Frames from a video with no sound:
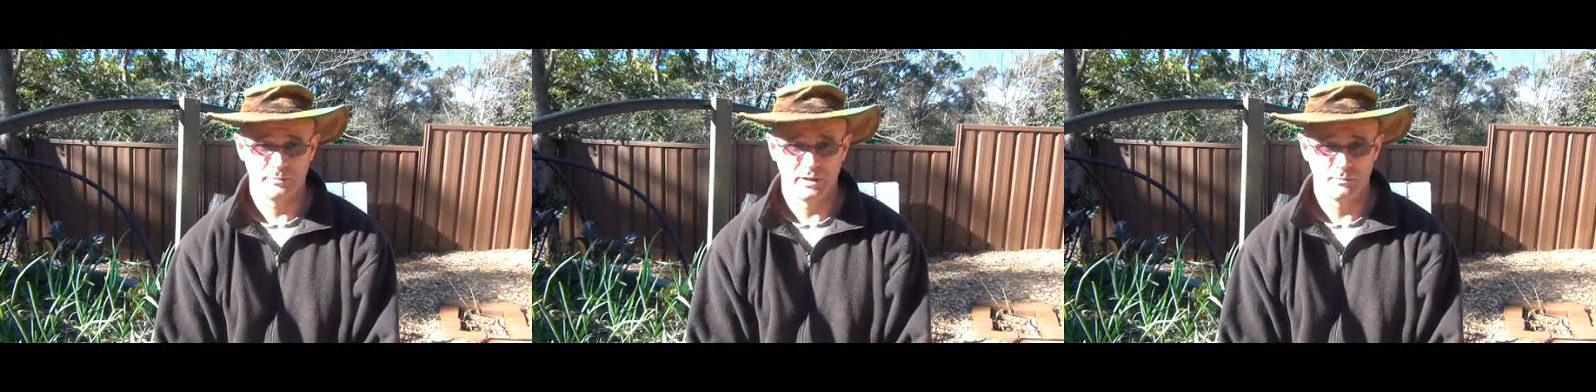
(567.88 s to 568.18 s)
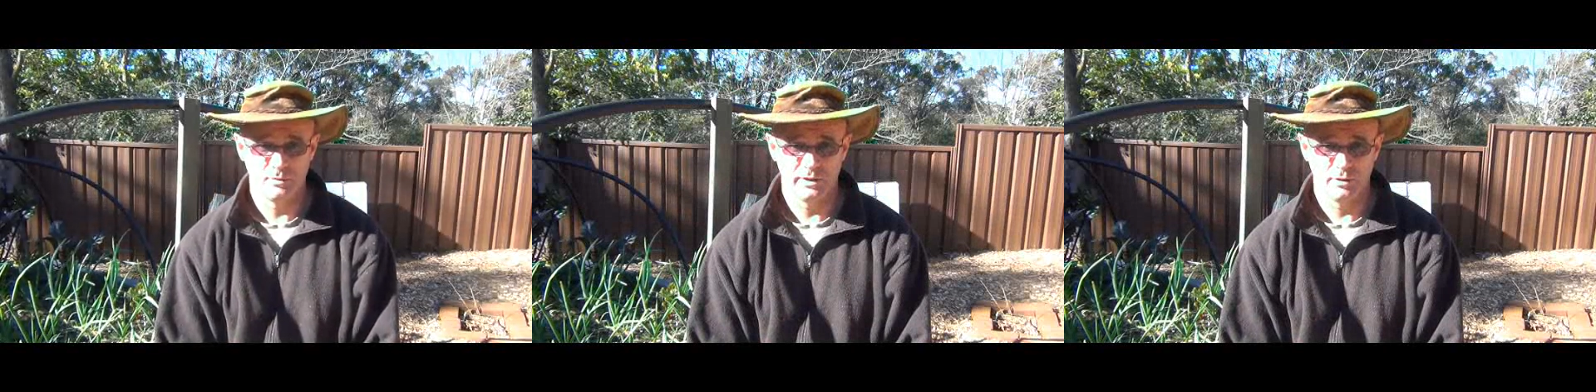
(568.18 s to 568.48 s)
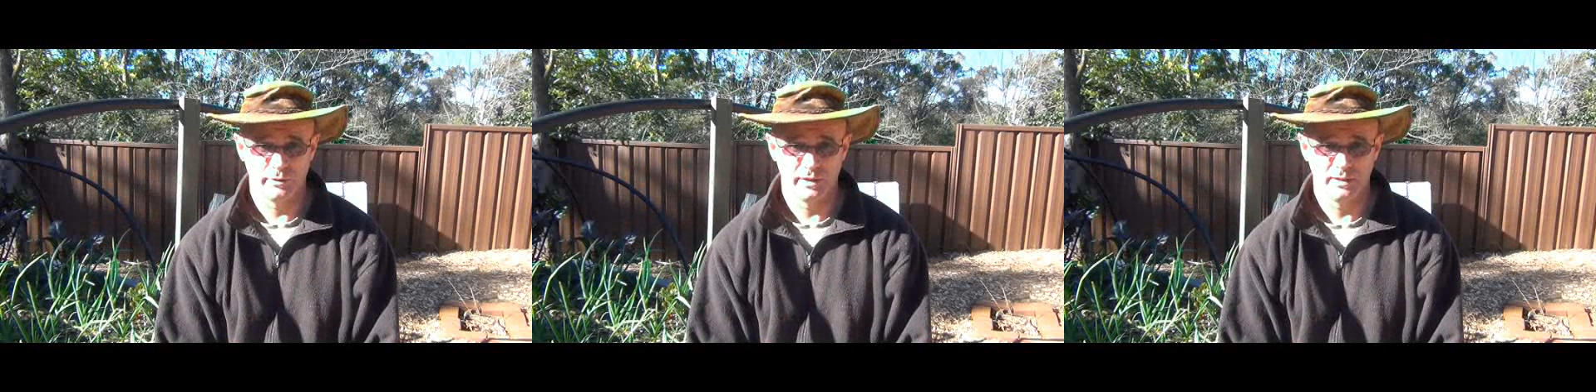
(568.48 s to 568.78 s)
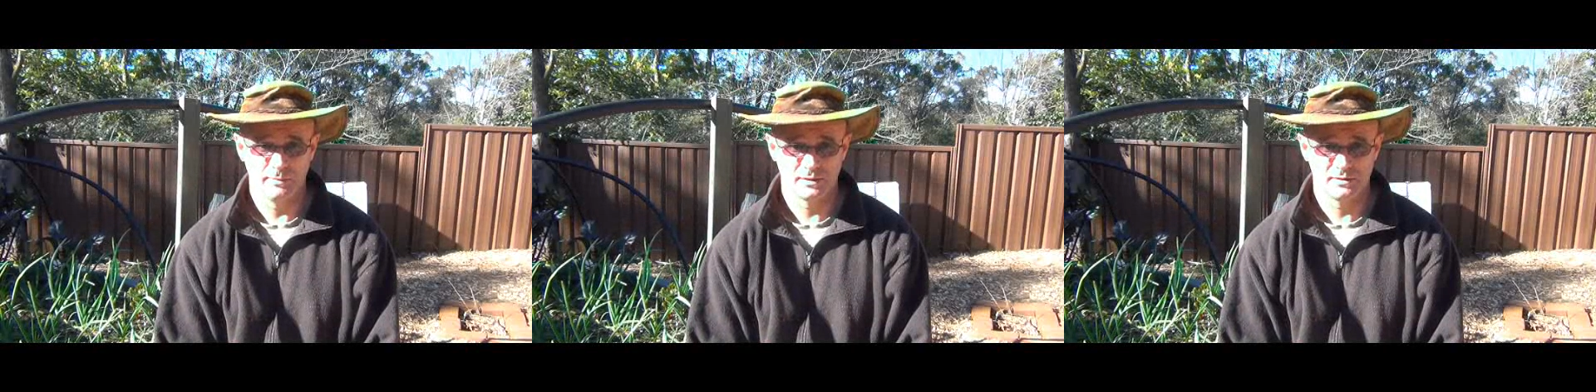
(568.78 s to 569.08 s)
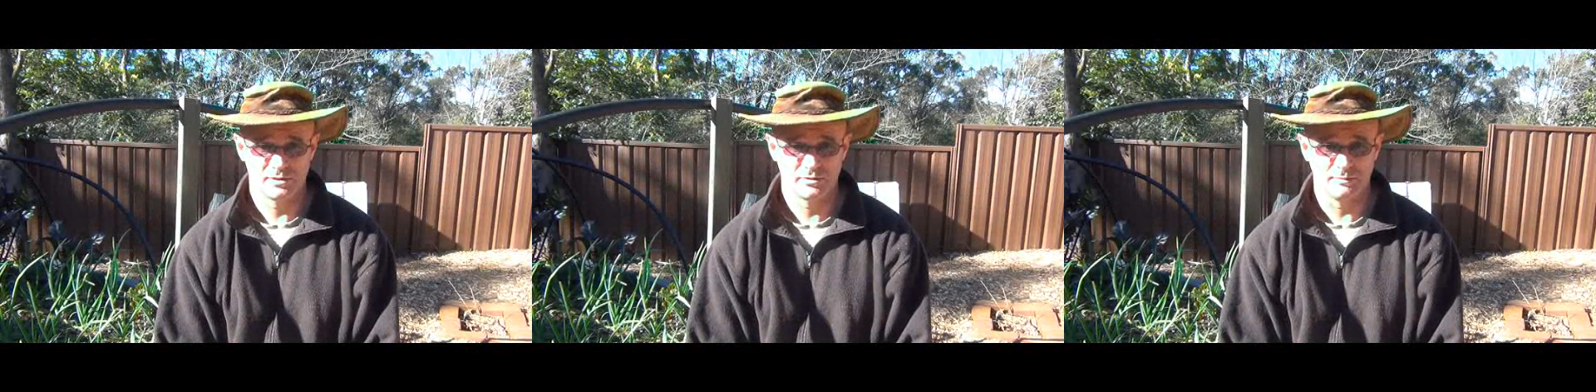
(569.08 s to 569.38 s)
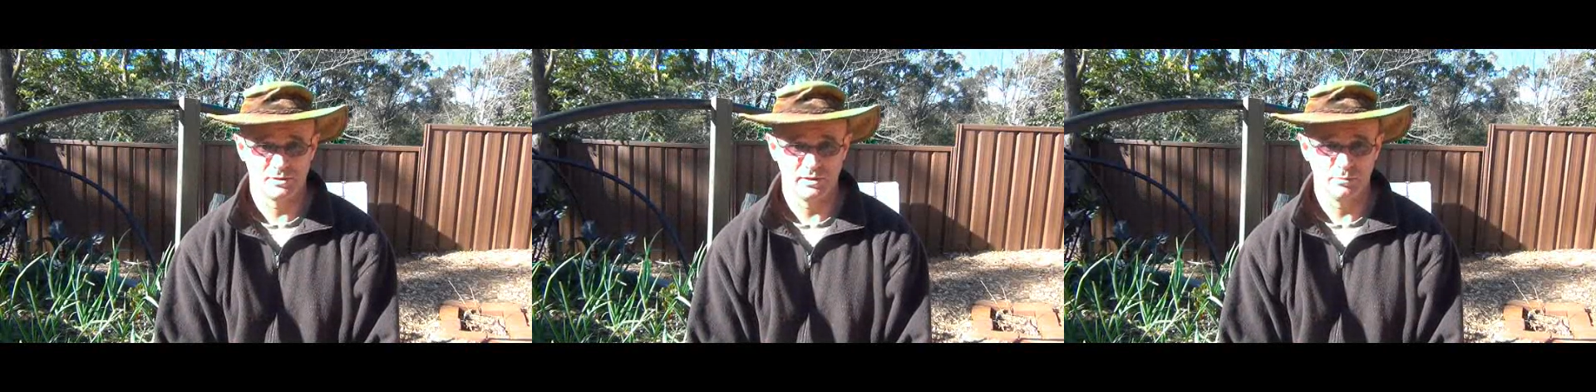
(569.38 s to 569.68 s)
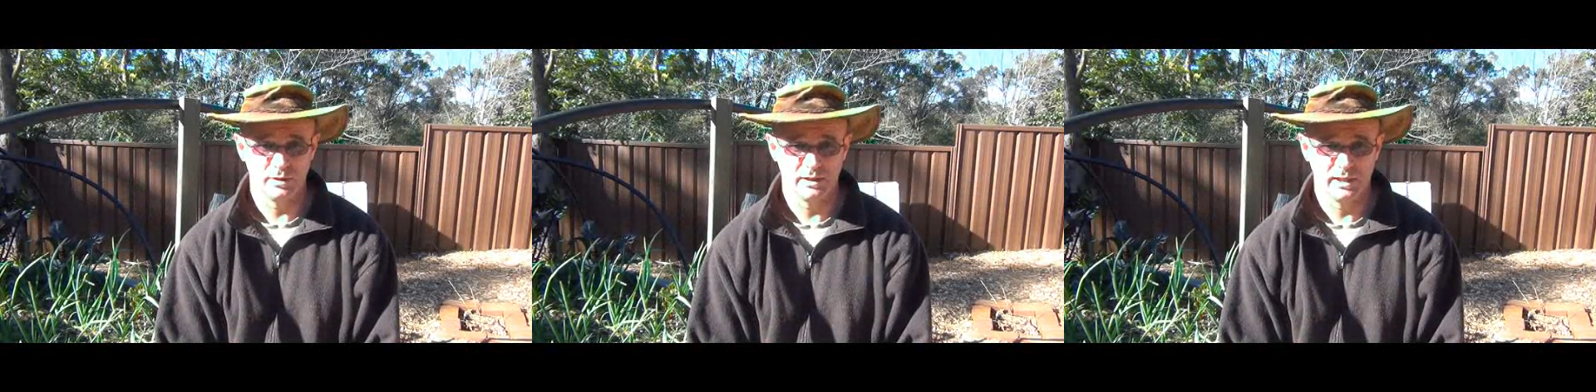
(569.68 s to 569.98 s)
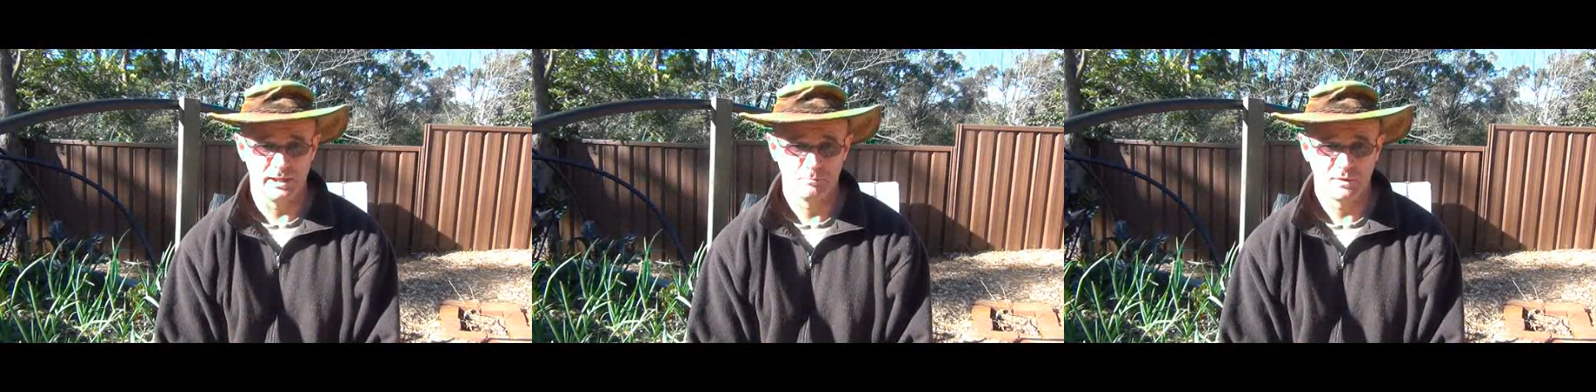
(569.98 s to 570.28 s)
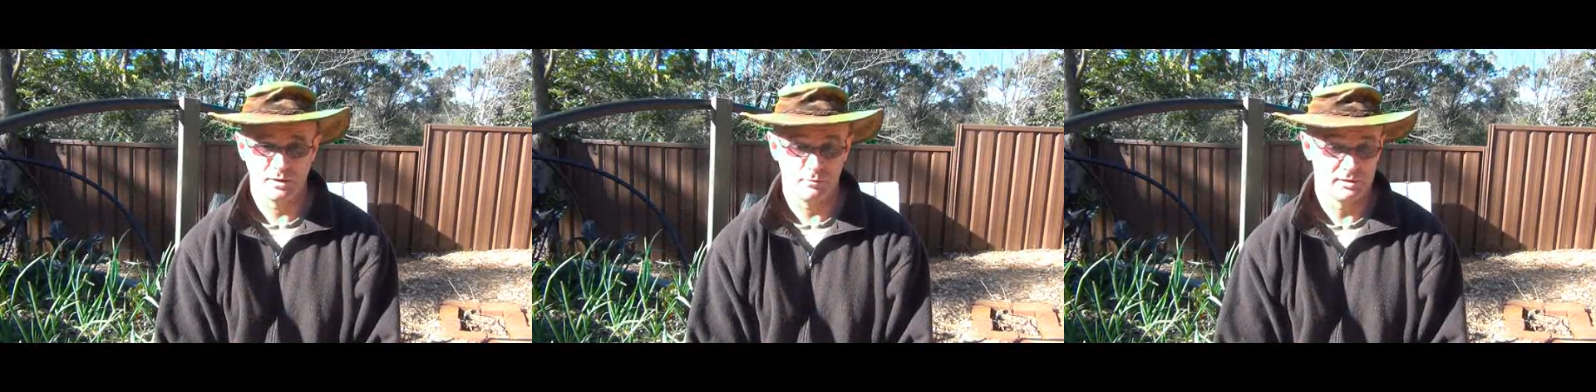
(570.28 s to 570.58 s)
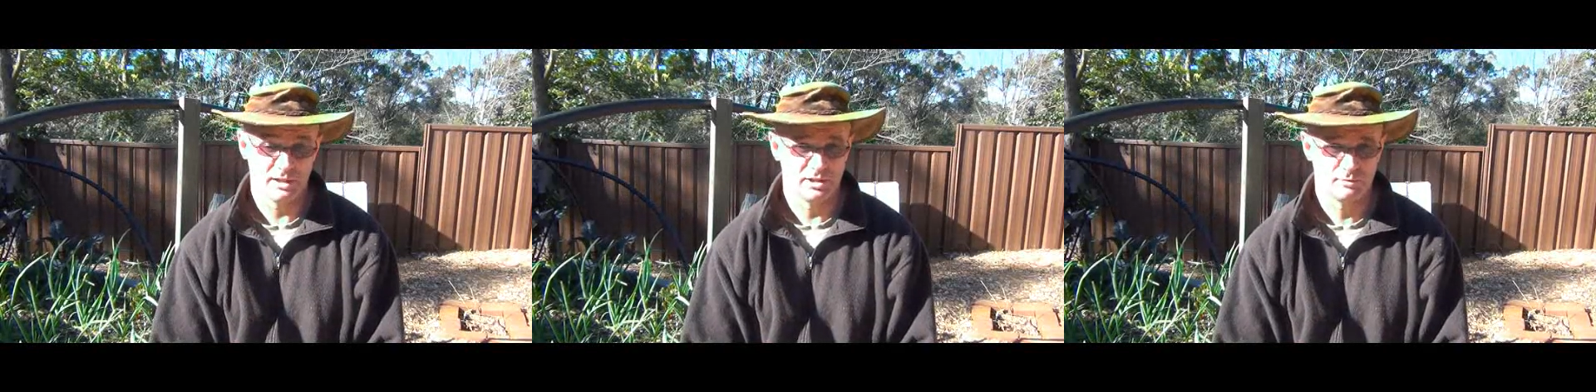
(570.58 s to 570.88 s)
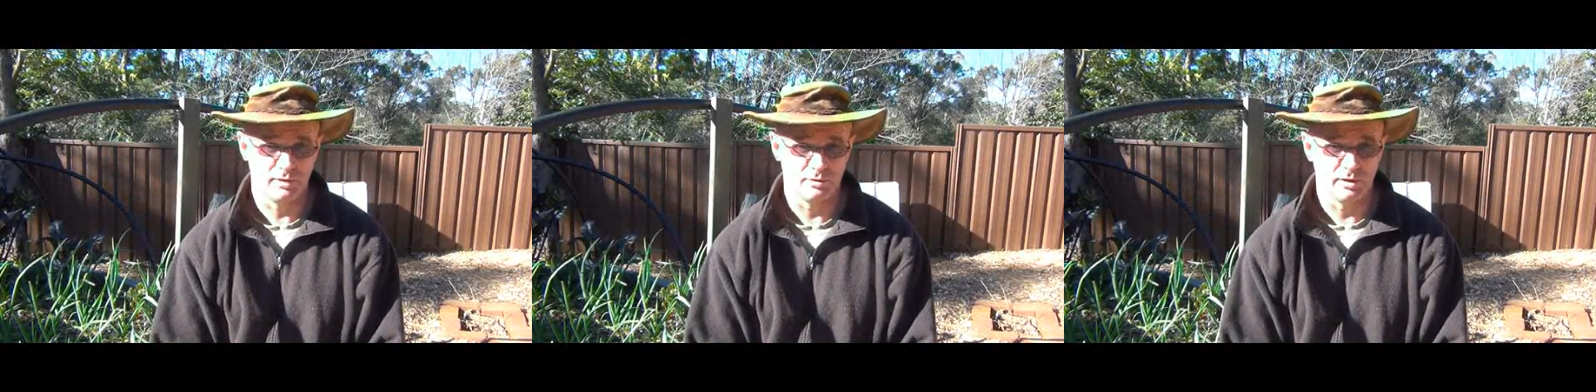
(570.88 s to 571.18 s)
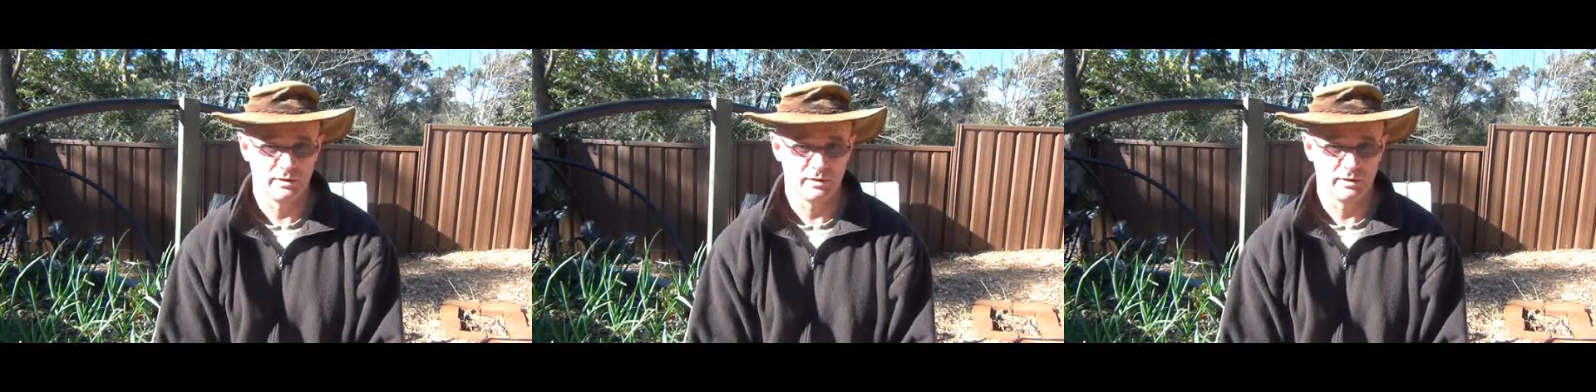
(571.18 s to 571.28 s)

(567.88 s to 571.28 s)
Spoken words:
got to be the minority amongst the scraps that you put in there. Otherwise, they just won't